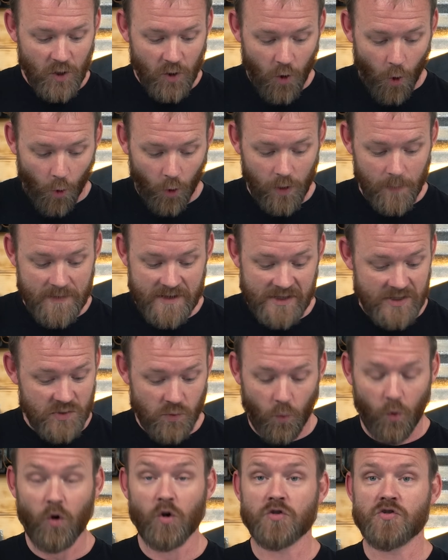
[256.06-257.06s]
Corby's
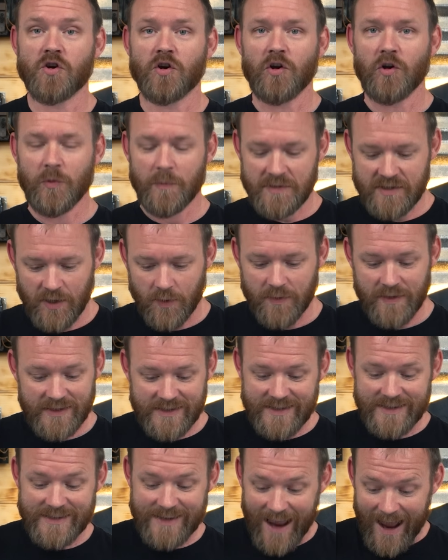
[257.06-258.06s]
wardrobe. So
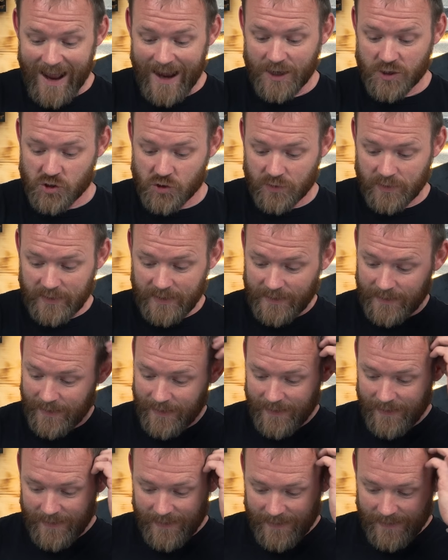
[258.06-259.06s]
this is actually,
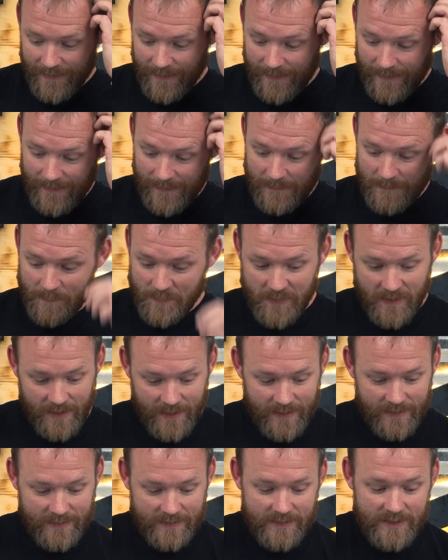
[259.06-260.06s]

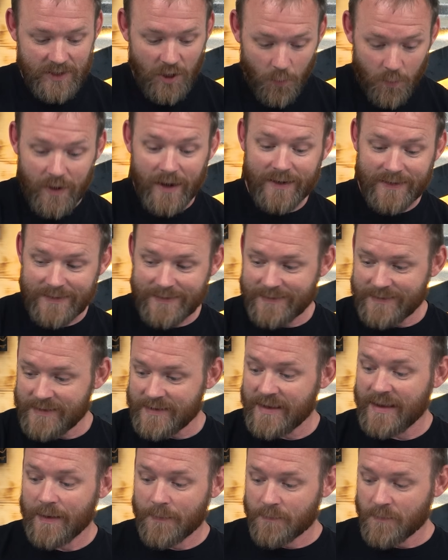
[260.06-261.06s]
you know,
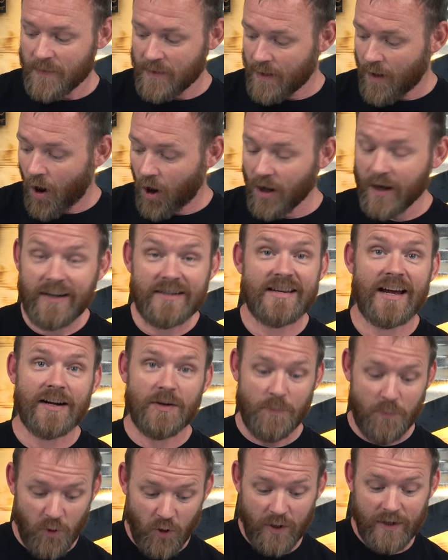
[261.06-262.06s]
the
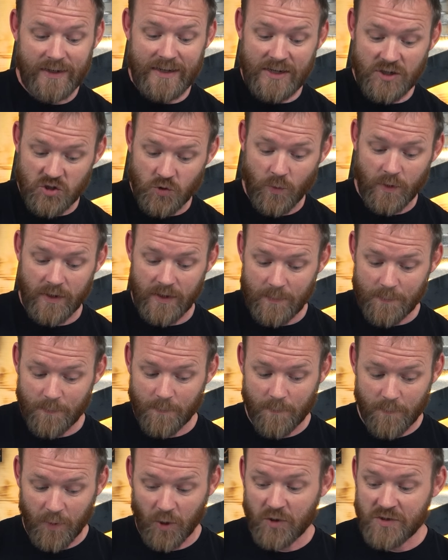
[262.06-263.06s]
architect put each one of the
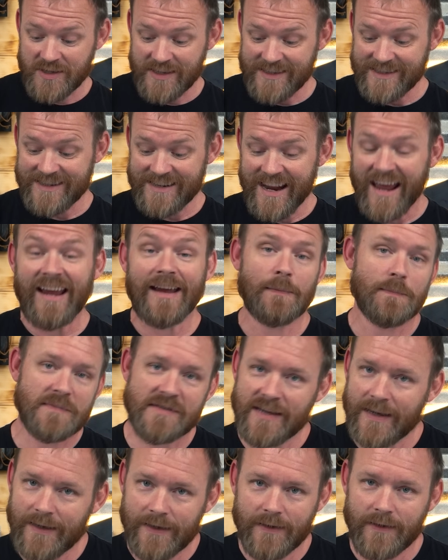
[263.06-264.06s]
person's
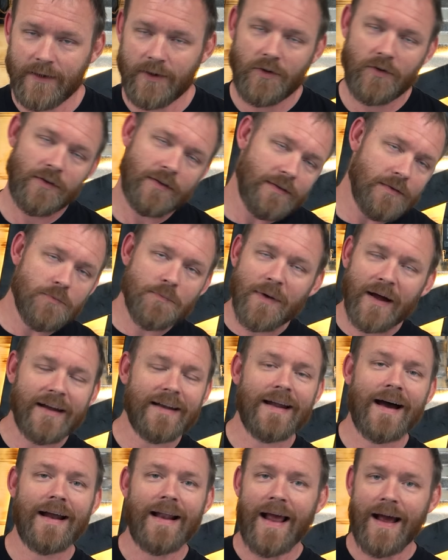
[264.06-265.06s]
names in here. You
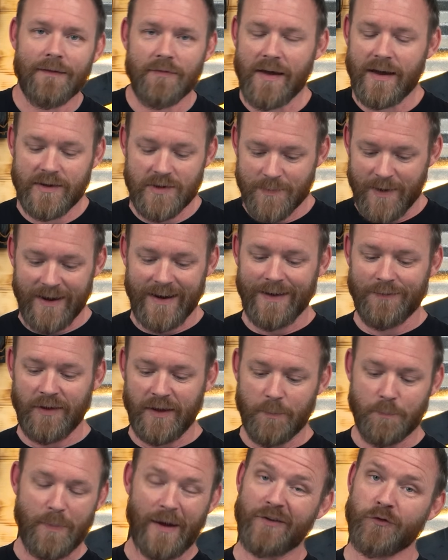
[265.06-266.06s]
might not have that. You might have
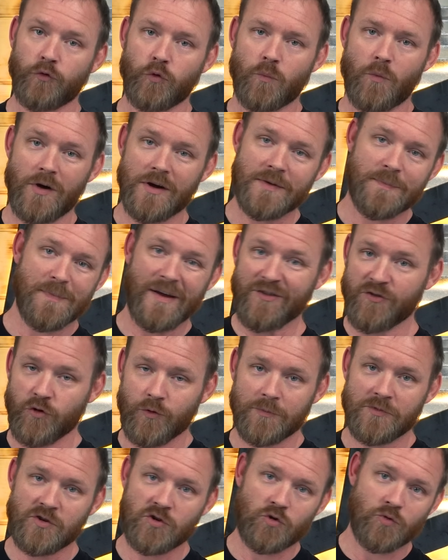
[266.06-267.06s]
like bedroom 1,
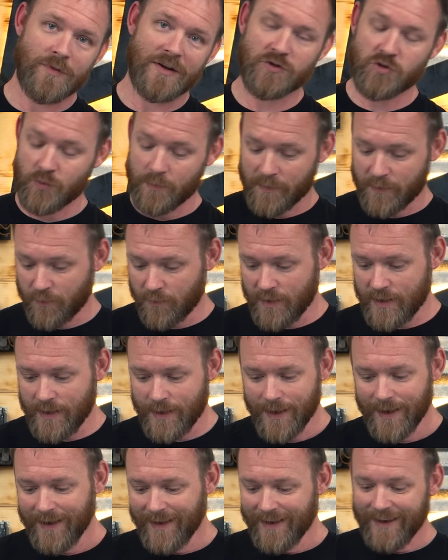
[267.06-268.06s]
bedroom 2, bedroom
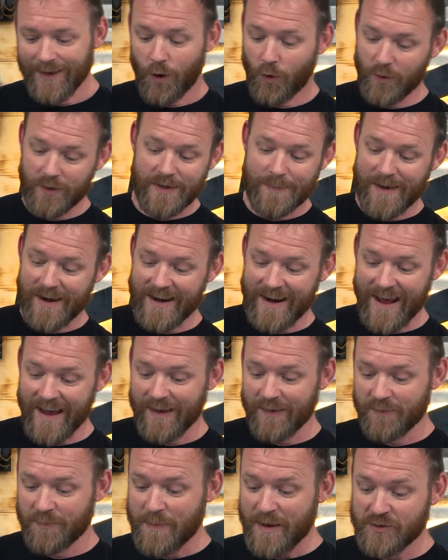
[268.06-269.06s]
3, or you might
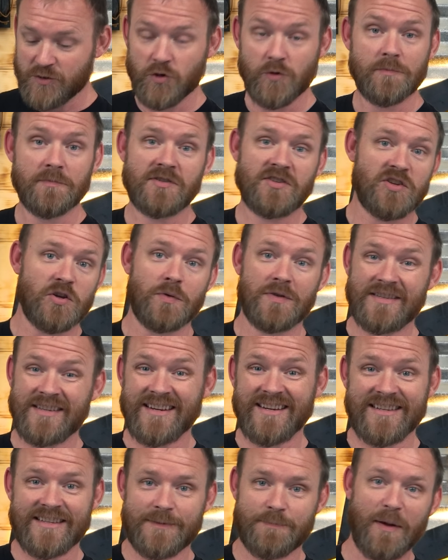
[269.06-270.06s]
have bedroom
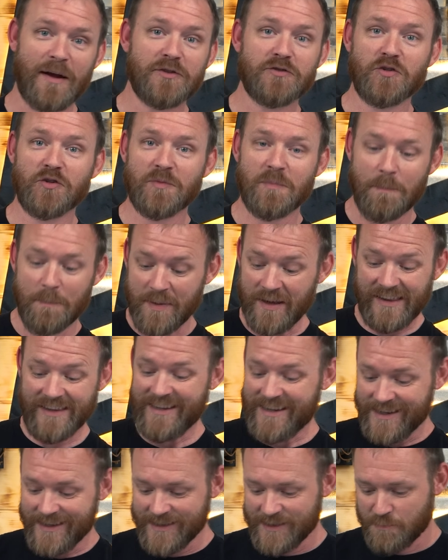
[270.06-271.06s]
Susie's, bedroom
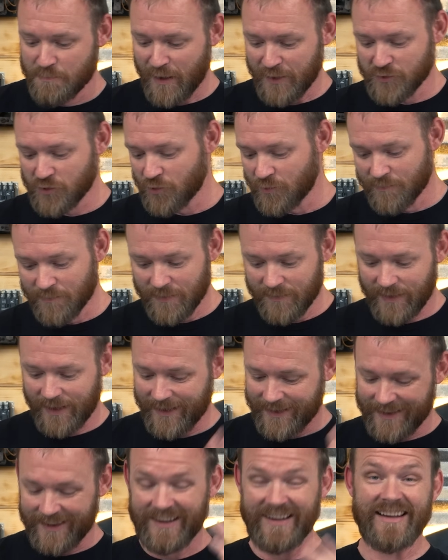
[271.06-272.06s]
Billy's, bedroom
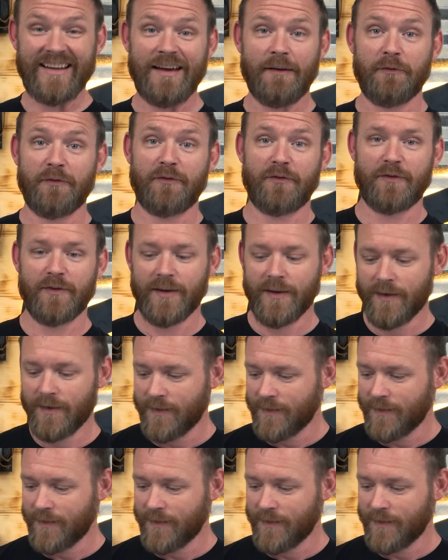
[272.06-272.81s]
Cliff.